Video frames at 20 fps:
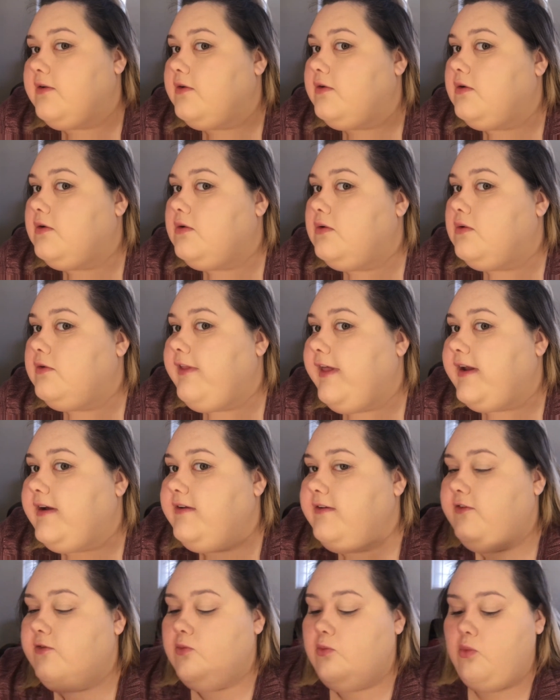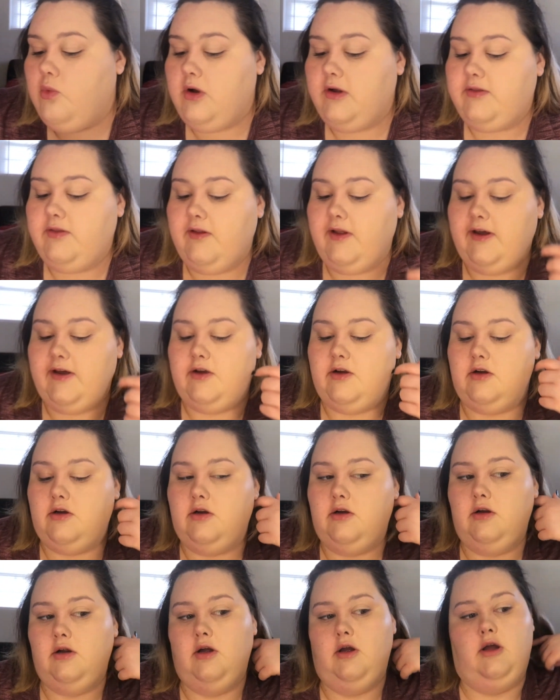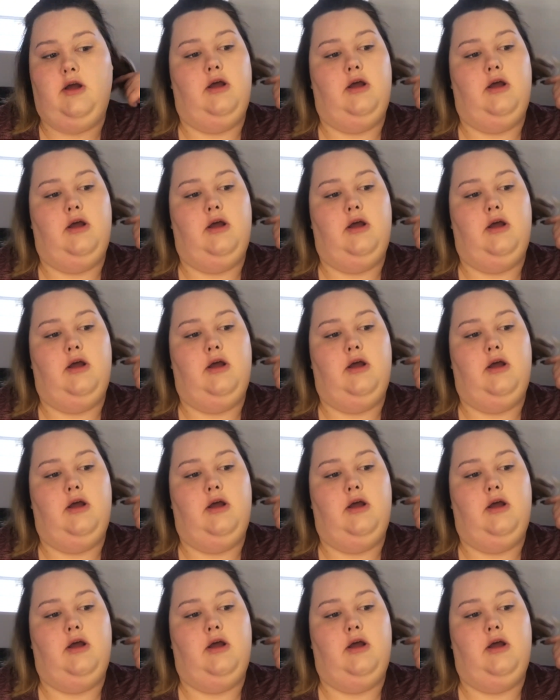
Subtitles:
so that is one layer.